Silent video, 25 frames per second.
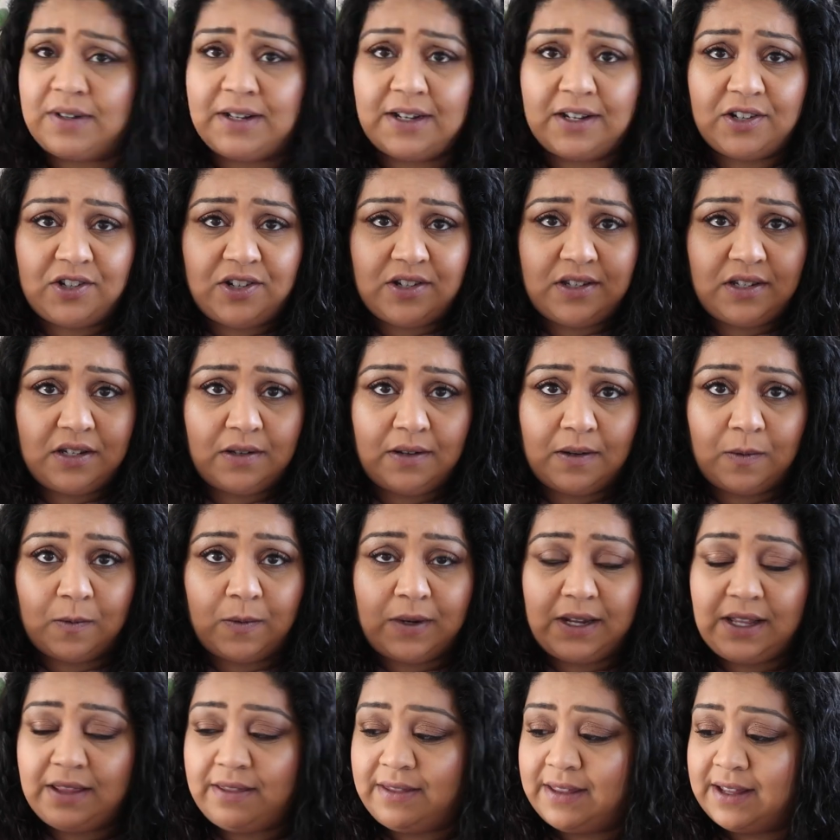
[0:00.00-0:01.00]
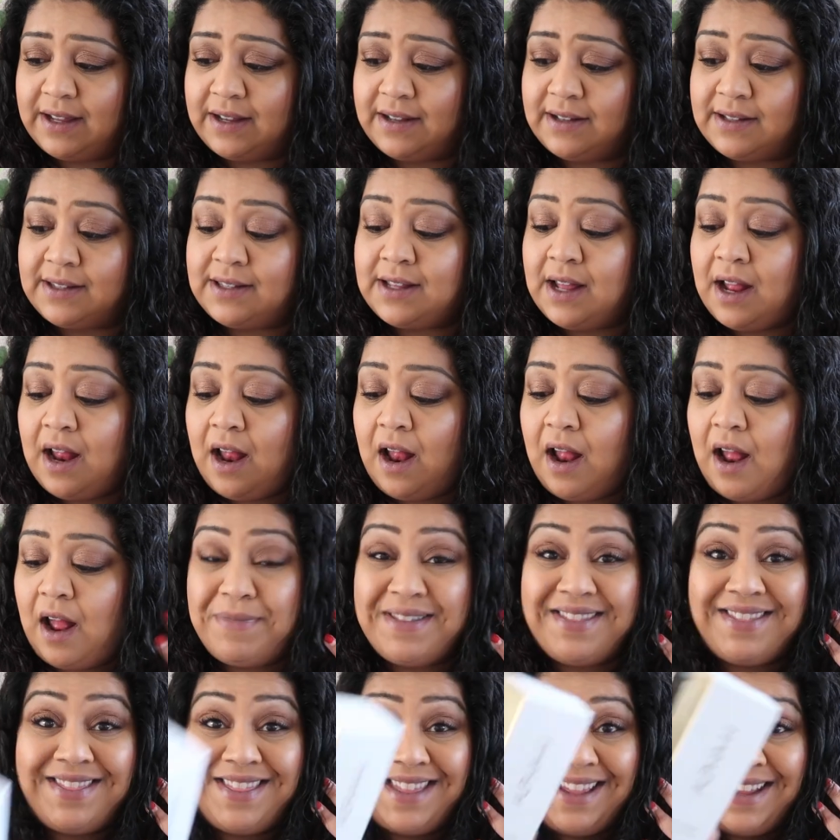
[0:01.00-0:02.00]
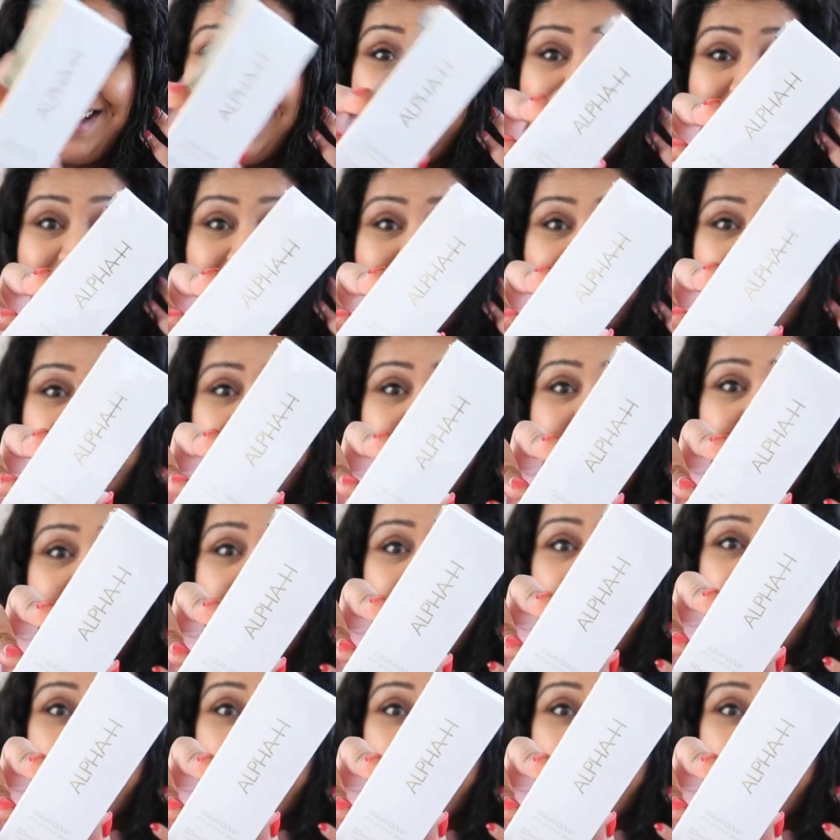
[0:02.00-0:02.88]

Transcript: and it's just doing weird things. But this,